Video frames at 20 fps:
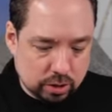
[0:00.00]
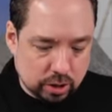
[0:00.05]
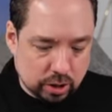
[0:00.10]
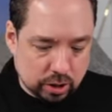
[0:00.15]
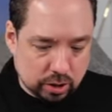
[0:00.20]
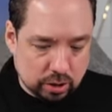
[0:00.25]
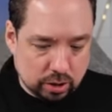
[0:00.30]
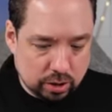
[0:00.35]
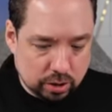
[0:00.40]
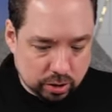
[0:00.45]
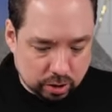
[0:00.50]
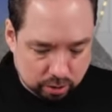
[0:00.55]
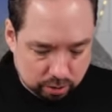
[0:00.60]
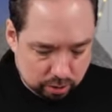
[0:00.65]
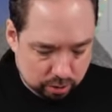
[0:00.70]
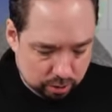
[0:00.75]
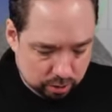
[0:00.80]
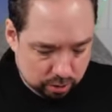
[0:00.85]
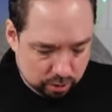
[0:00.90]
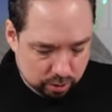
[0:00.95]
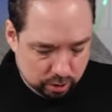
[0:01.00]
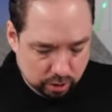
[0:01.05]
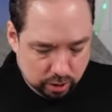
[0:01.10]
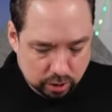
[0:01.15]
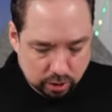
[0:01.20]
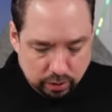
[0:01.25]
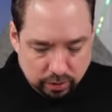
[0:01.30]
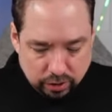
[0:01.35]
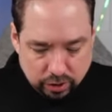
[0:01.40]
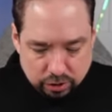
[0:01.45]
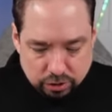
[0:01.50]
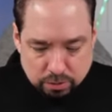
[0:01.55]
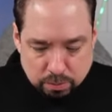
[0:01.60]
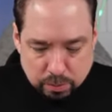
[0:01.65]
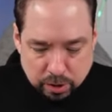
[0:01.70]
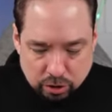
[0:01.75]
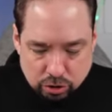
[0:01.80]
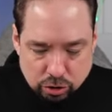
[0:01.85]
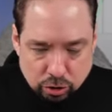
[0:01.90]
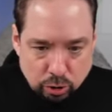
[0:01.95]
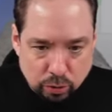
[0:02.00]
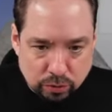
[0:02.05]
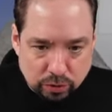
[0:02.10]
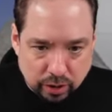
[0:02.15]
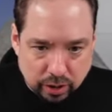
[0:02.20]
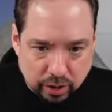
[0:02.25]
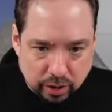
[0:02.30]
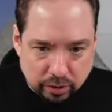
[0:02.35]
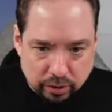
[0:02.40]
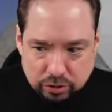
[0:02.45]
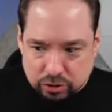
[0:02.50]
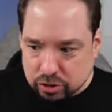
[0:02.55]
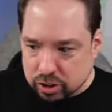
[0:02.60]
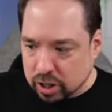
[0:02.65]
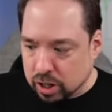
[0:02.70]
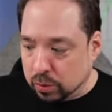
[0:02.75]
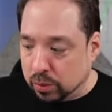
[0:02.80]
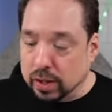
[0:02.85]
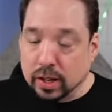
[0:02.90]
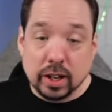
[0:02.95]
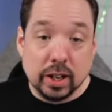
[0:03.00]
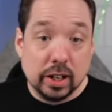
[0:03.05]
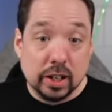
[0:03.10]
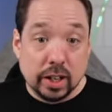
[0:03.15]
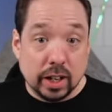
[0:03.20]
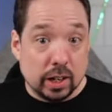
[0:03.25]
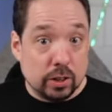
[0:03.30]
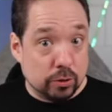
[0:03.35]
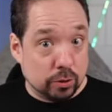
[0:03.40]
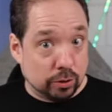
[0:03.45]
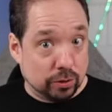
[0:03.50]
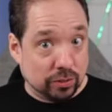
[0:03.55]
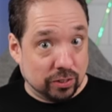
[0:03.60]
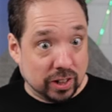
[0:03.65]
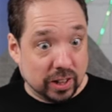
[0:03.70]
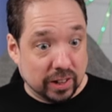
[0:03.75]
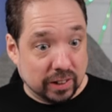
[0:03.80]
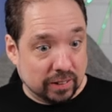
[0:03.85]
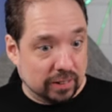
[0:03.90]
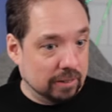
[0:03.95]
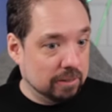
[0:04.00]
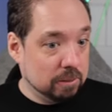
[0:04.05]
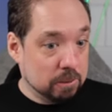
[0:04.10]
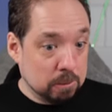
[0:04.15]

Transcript: kind of, yeah. This mesh over here is now electrified.